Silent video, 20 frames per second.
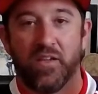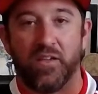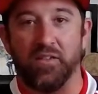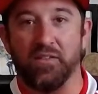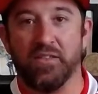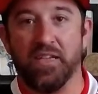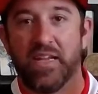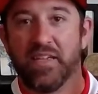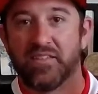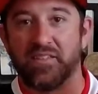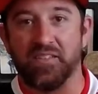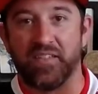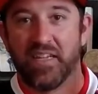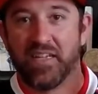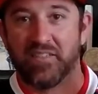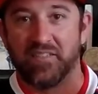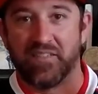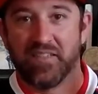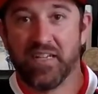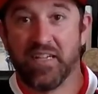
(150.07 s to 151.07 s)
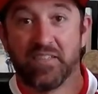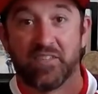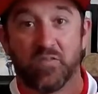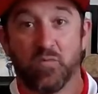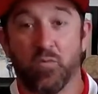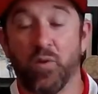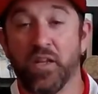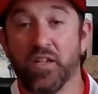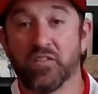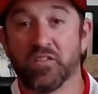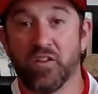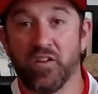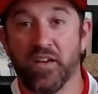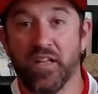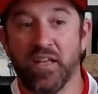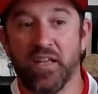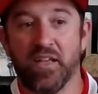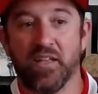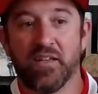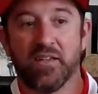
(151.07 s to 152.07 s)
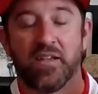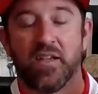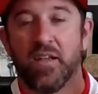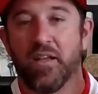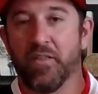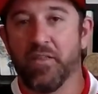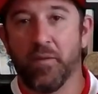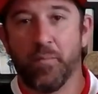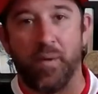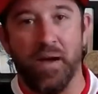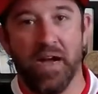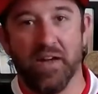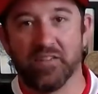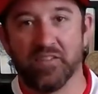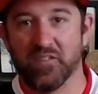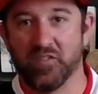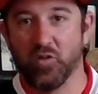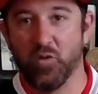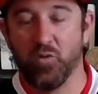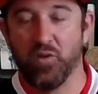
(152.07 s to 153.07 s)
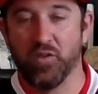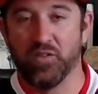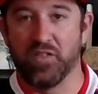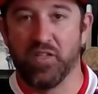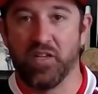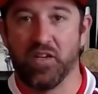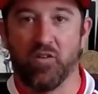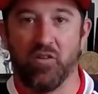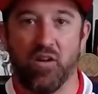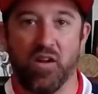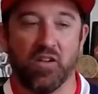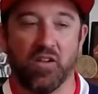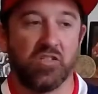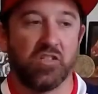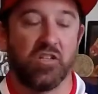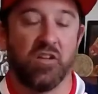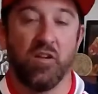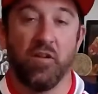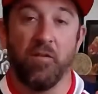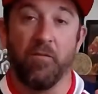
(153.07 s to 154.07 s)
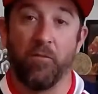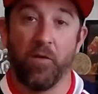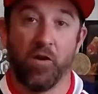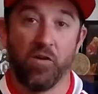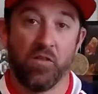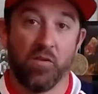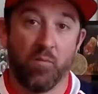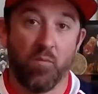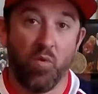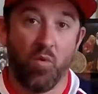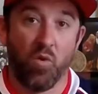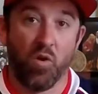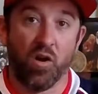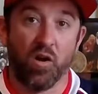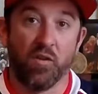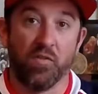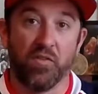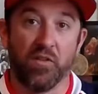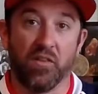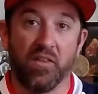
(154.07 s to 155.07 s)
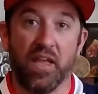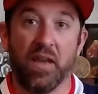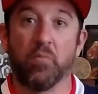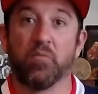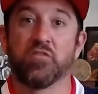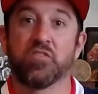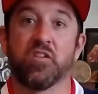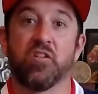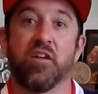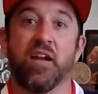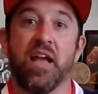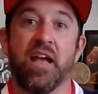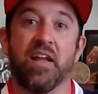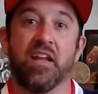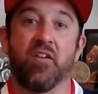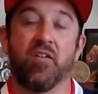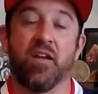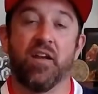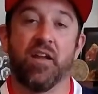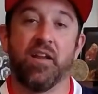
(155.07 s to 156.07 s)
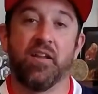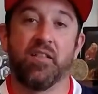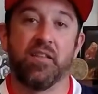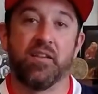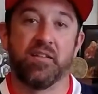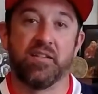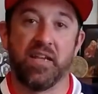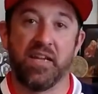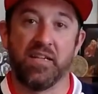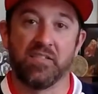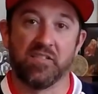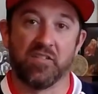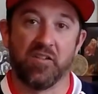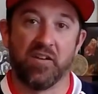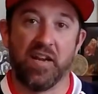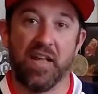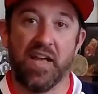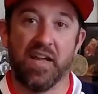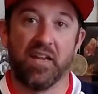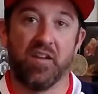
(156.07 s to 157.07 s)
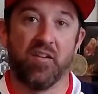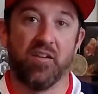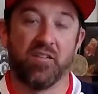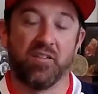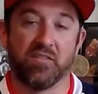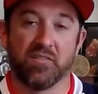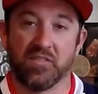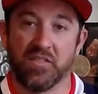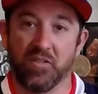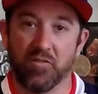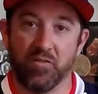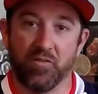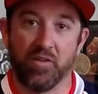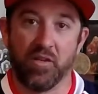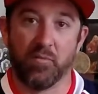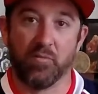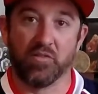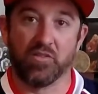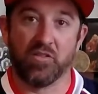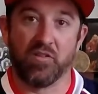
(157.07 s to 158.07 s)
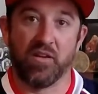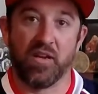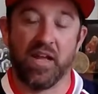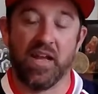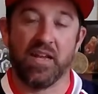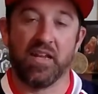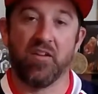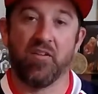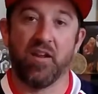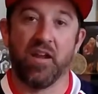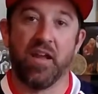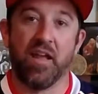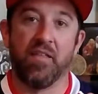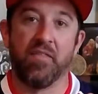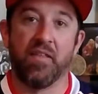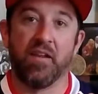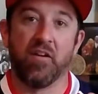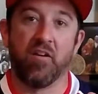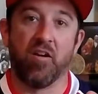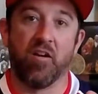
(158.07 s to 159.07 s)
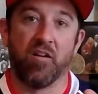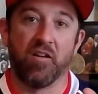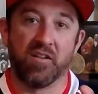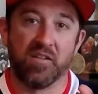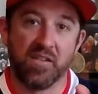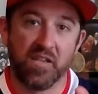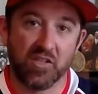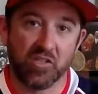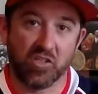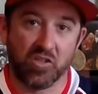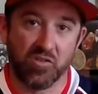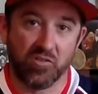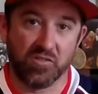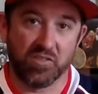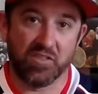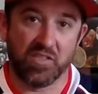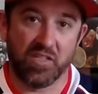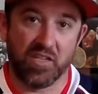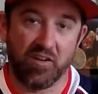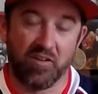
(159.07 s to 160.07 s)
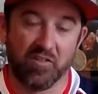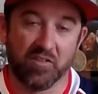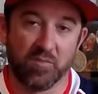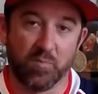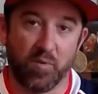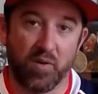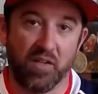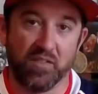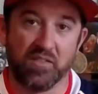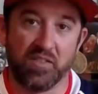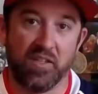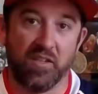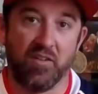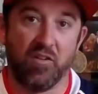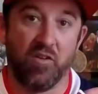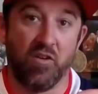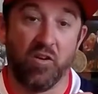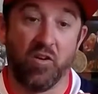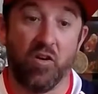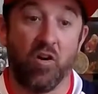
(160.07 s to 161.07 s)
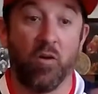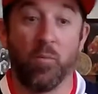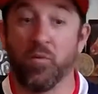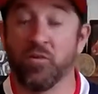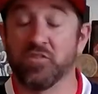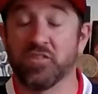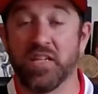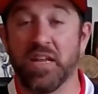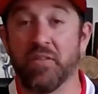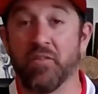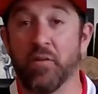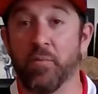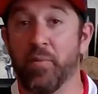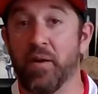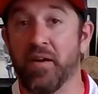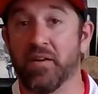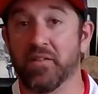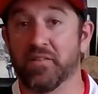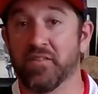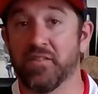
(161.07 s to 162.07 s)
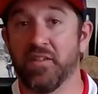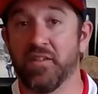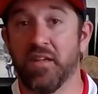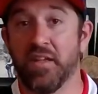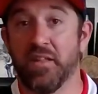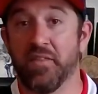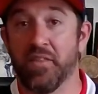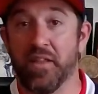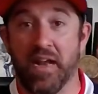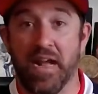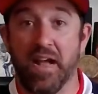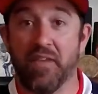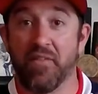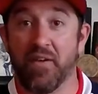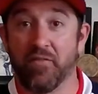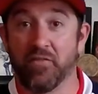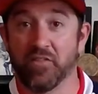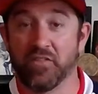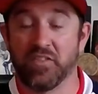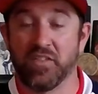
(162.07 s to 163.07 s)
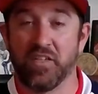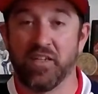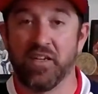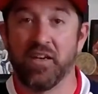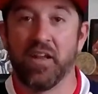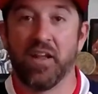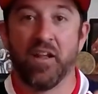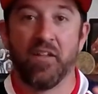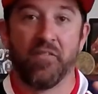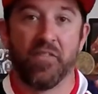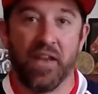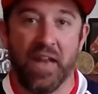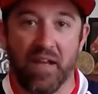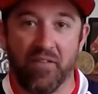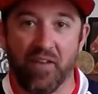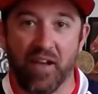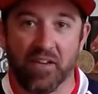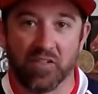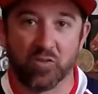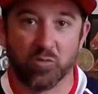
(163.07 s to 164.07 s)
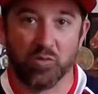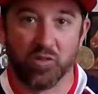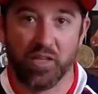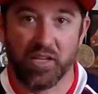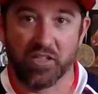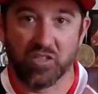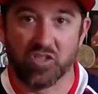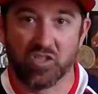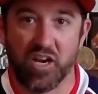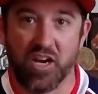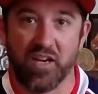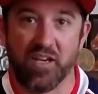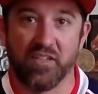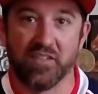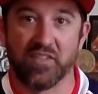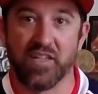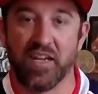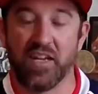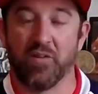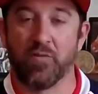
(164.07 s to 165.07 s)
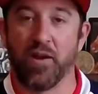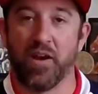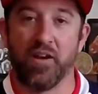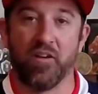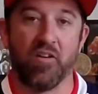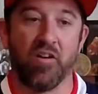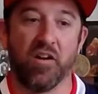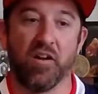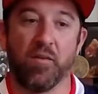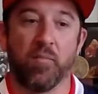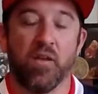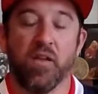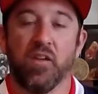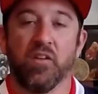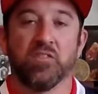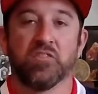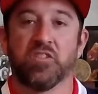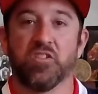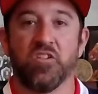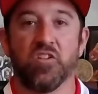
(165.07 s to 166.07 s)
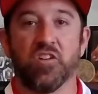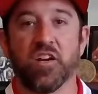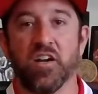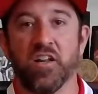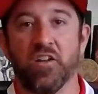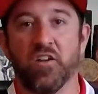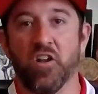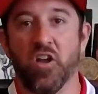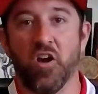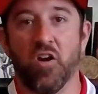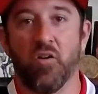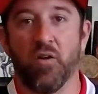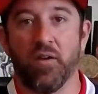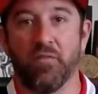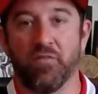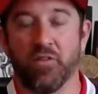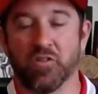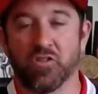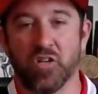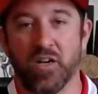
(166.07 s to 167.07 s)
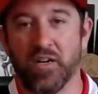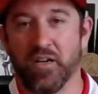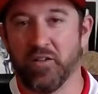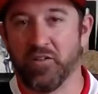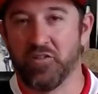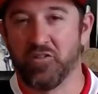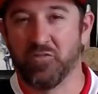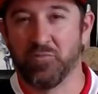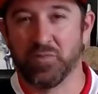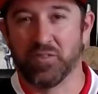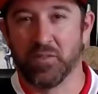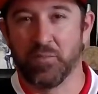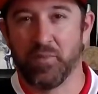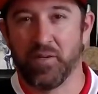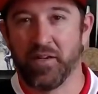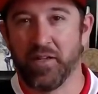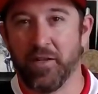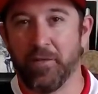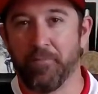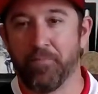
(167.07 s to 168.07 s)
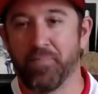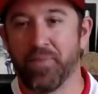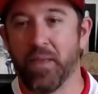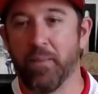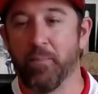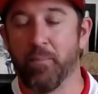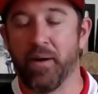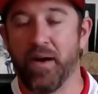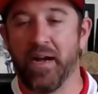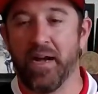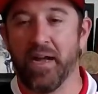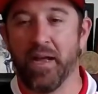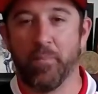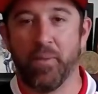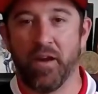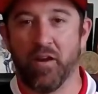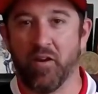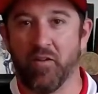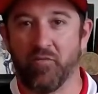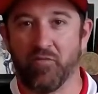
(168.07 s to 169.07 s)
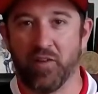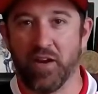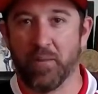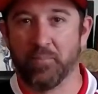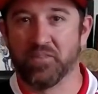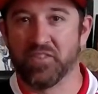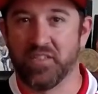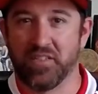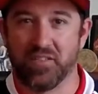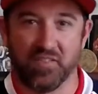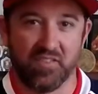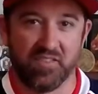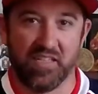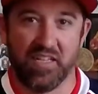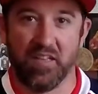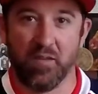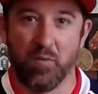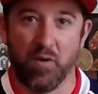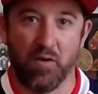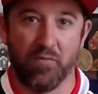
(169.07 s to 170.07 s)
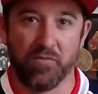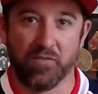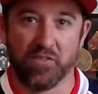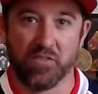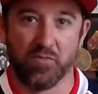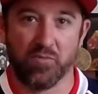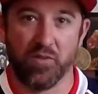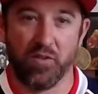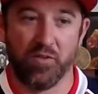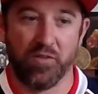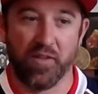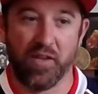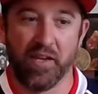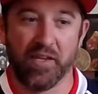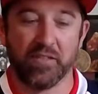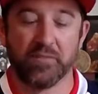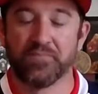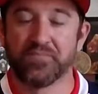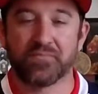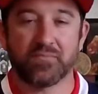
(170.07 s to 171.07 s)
days and days and days and weeks on end, the boxes always get crushed. Furthermore, the labels are inaccurate, the dates are inaccurate, the serial numbers are inaccurate, and there are additional stickers present on almost every box that I've ever seen that have actual like Chinese handwriting on them. So you're gonna know if you're trying to dupe somebody and buy a pair of reps and sell them off as the real thing,